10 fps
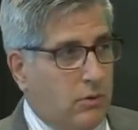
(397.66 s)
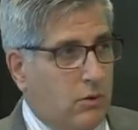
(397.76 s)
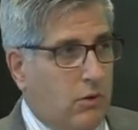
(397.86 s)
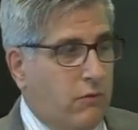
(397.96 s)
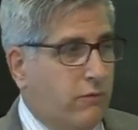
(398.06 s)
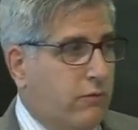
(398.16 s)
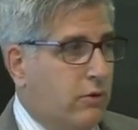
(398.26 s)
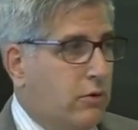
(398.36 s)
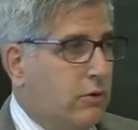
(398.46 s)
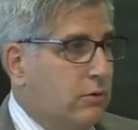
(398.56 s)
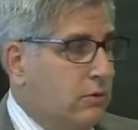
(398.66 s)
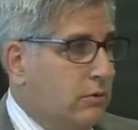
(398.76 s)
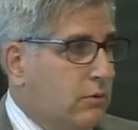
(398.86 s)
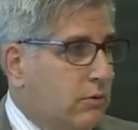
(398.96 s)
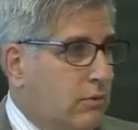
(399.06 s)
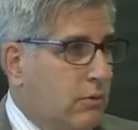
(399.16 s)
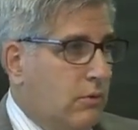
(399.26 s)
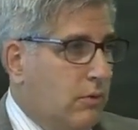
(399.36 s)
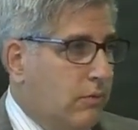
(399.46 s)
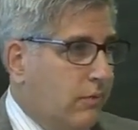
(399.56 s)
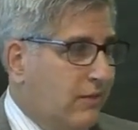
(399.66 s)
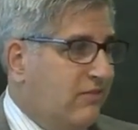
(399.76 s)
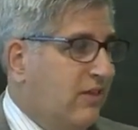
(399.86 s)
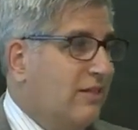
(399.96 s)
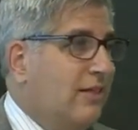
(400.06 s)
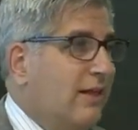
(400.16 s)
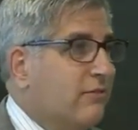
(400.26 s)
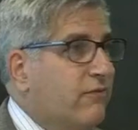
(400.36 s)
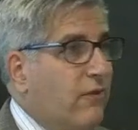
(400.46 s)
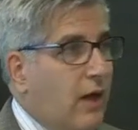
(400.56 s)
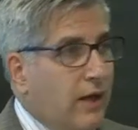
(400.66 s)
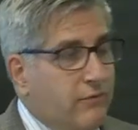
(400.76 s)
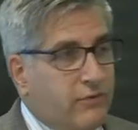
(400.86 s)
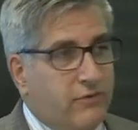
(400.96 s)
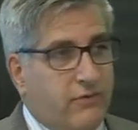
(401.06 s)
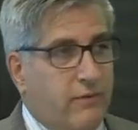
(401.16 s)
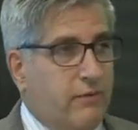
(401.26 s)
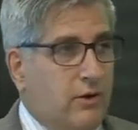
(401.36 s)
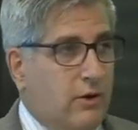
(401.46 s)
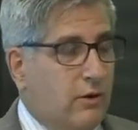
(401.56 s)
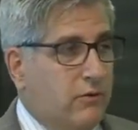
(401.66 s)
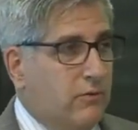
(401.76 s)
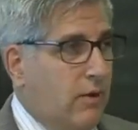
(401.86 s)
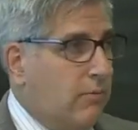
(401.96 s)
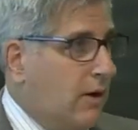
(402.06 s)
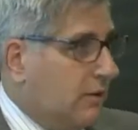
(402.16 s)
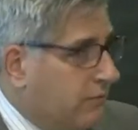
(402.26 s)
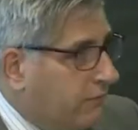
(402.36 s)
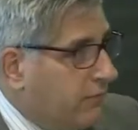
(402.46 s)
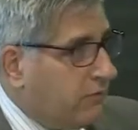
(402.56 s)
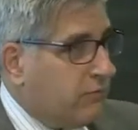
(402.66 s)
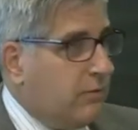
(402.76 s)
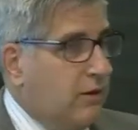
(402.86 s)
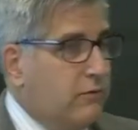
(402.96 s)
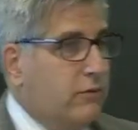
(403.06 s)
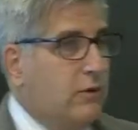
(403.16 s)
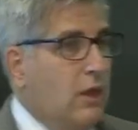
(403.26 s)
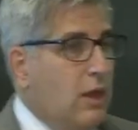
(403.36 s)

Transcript: over, let's say, the last 5 to 7 years in my practice of functional medicine